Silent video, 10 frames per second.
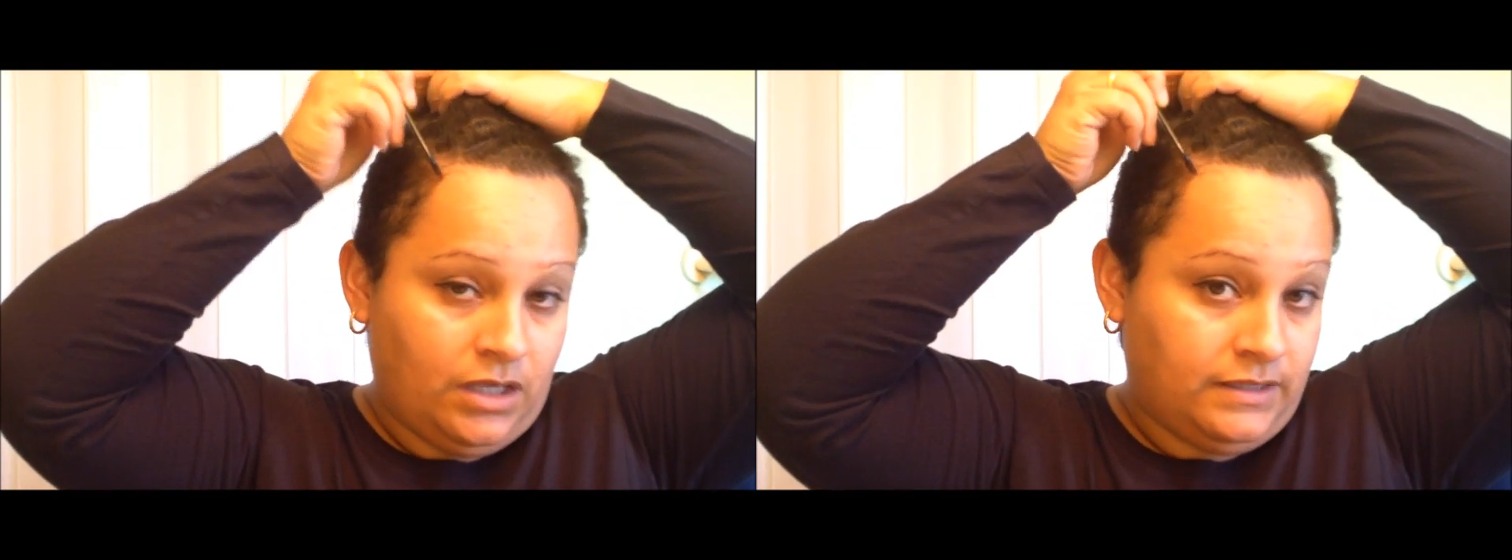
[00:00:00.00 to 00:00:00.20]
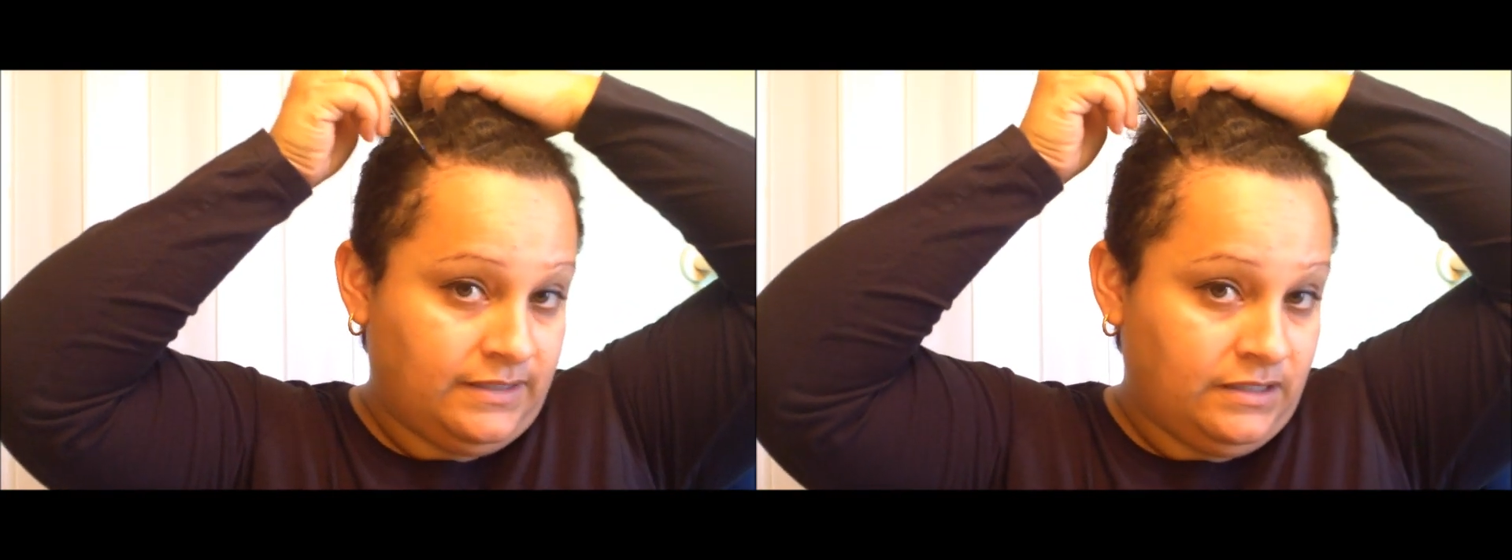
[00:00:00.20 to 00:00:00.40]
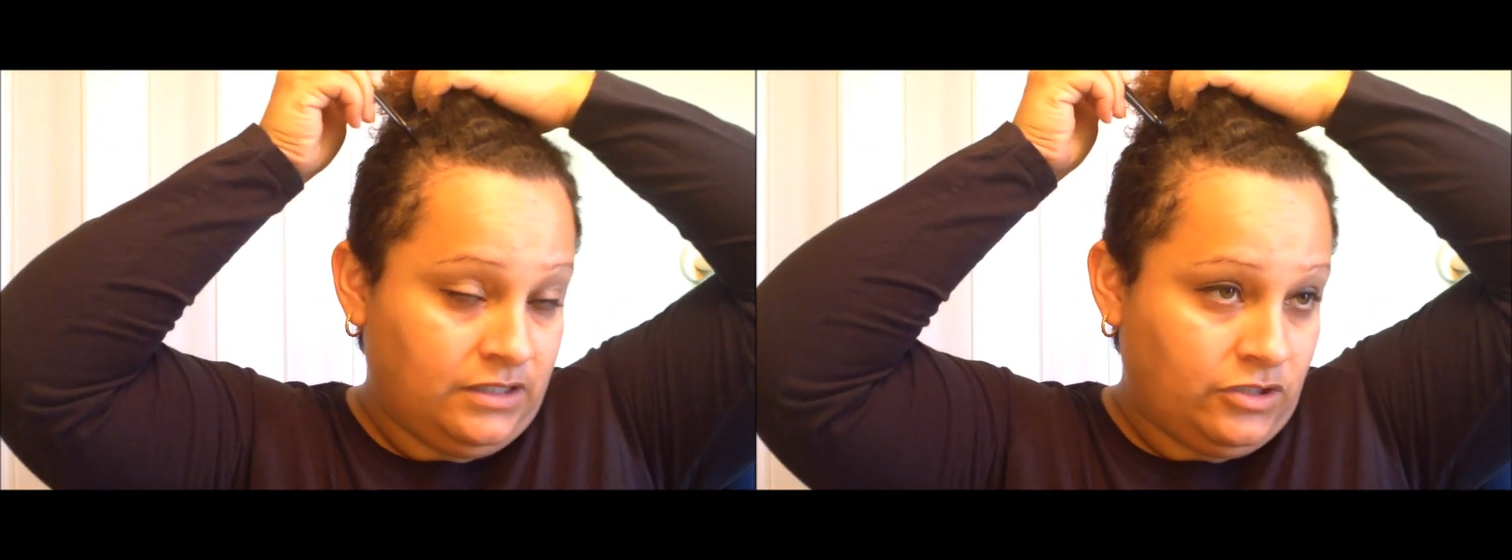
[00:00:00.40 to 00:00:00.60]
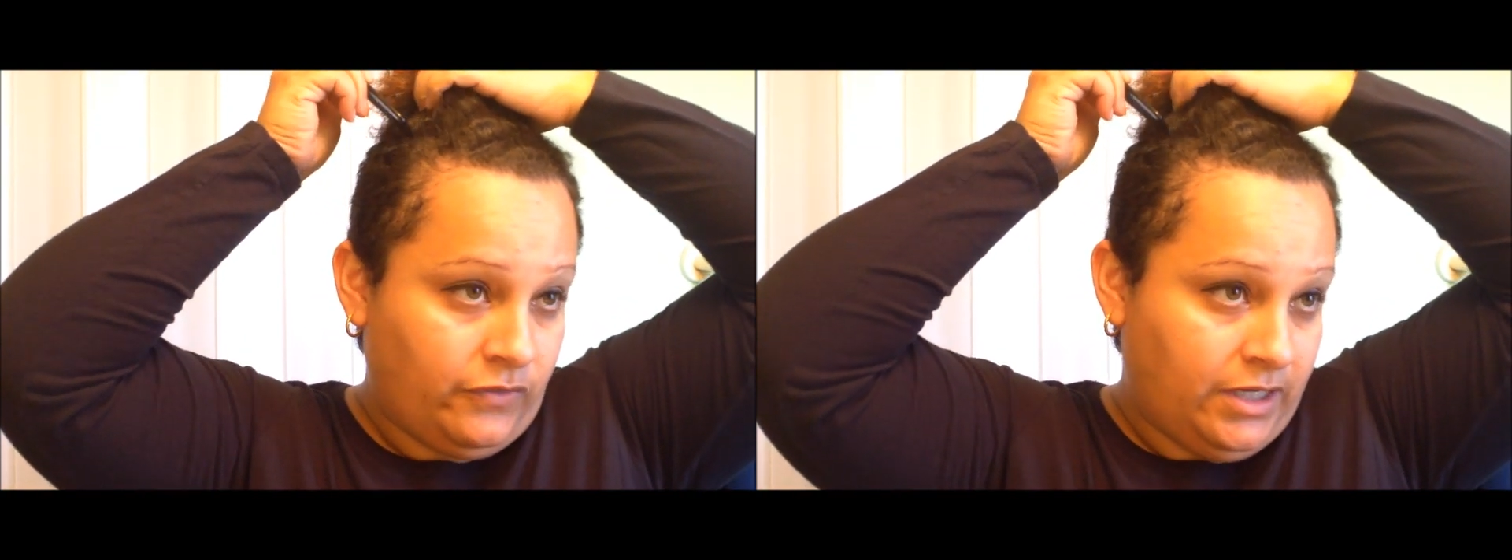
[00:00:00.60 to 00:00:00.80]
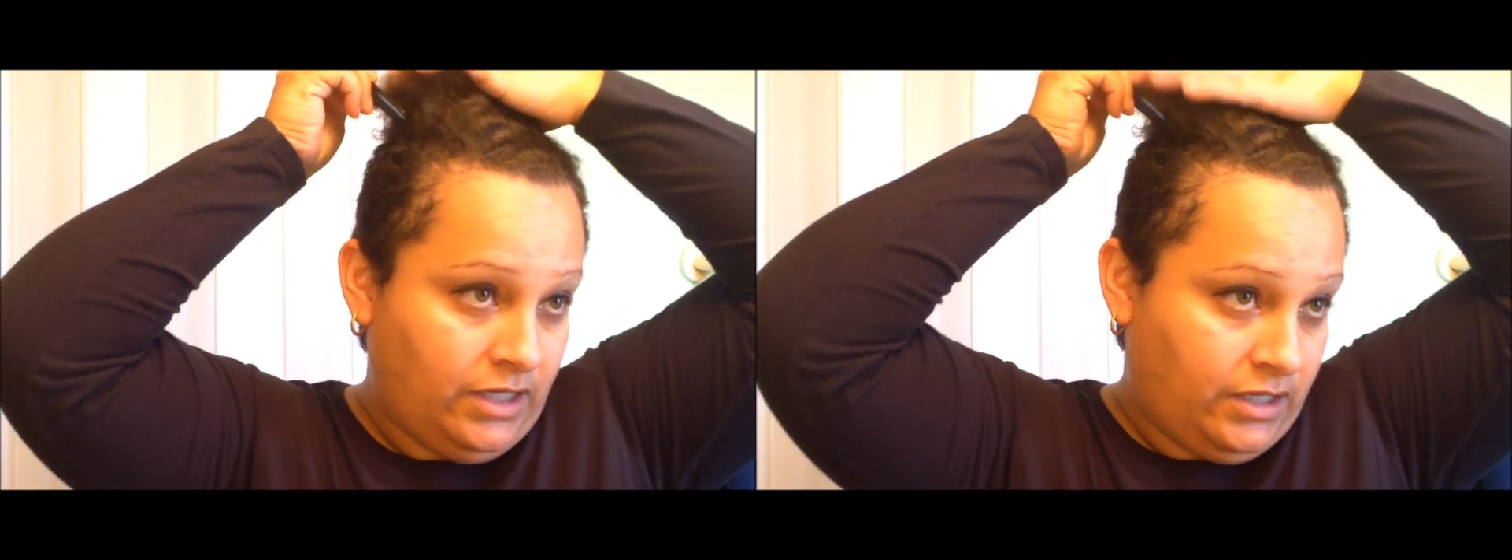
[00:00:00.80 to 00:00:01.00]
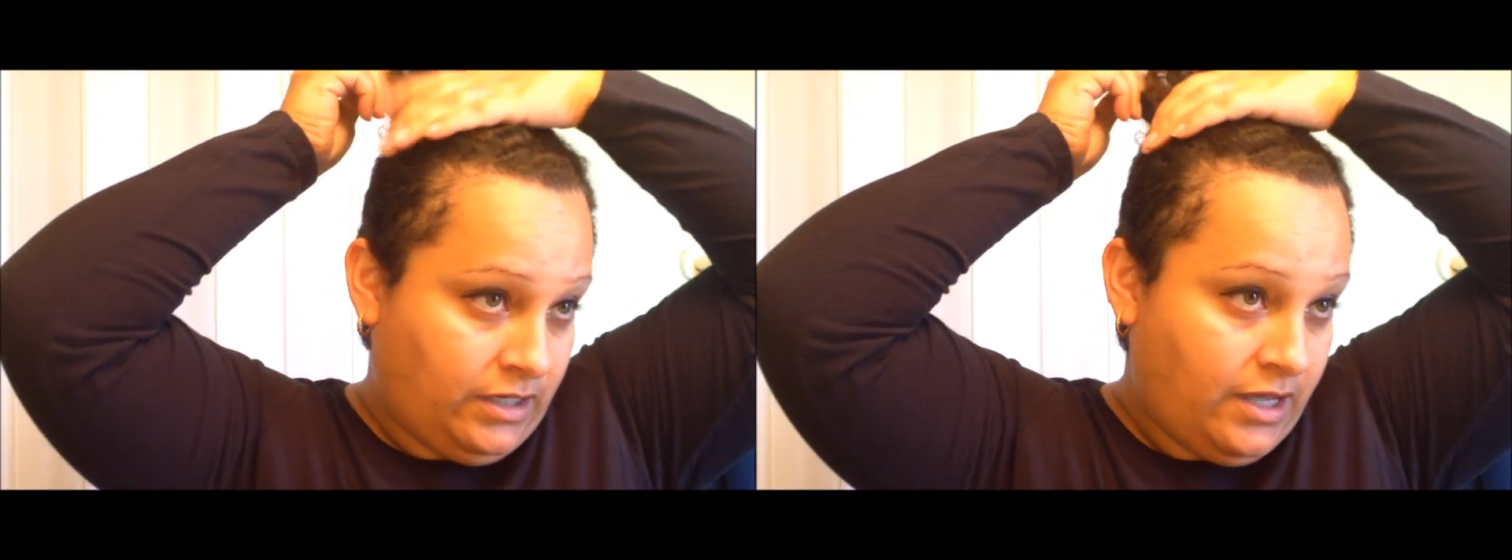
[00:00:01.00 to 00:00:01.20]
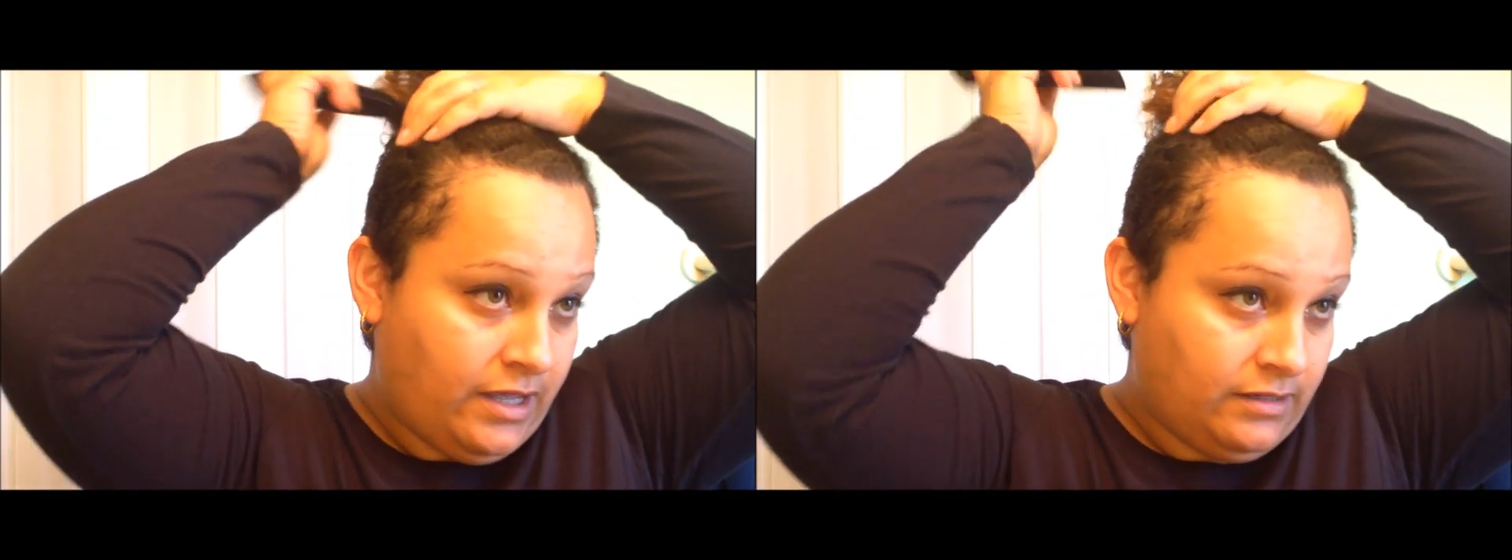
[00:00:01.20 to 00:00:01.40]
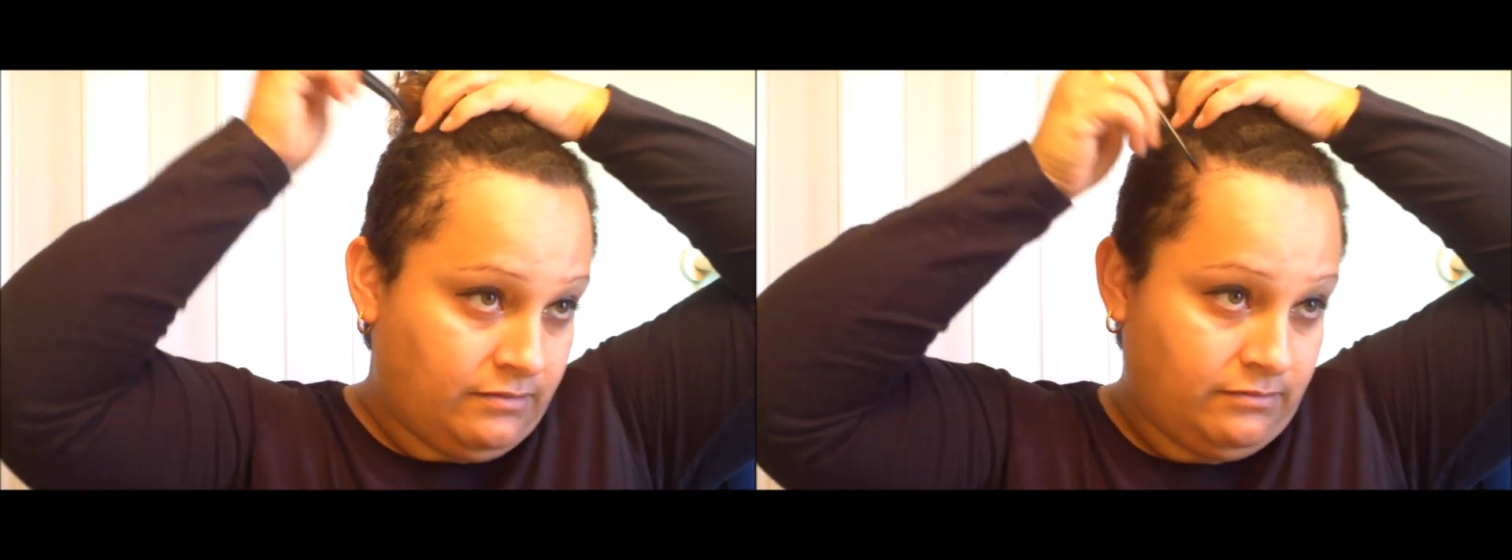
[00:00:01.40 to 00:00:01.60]
and since it's already
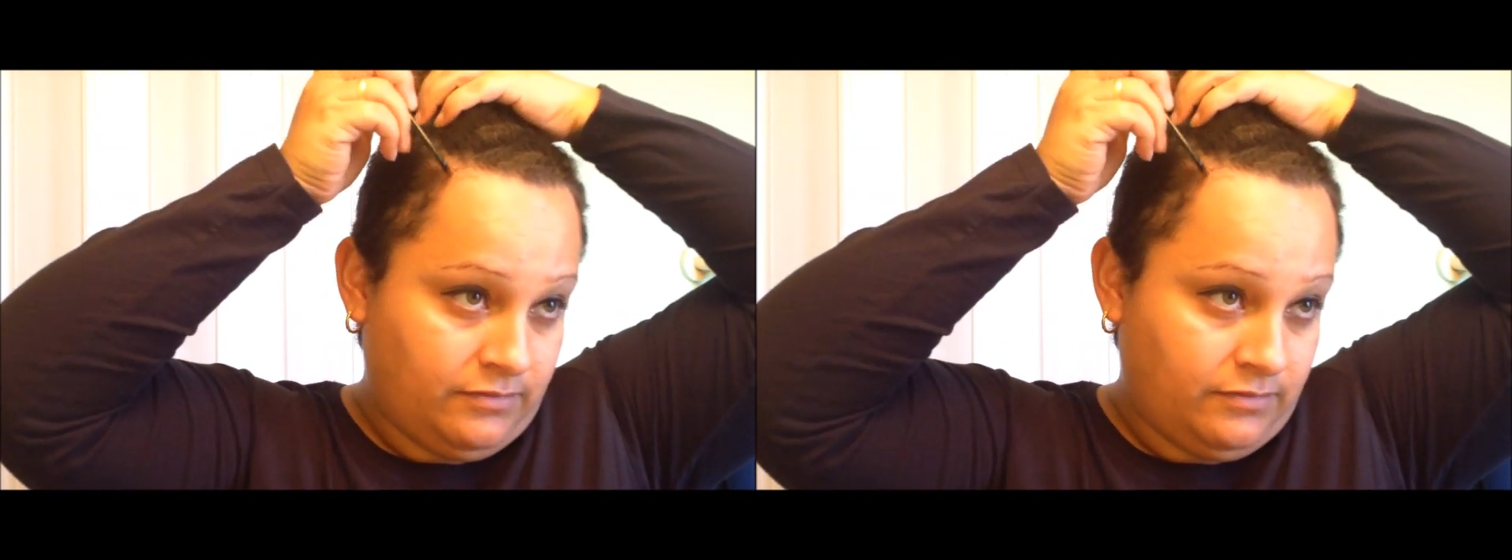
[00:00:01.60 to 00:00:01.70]
cut,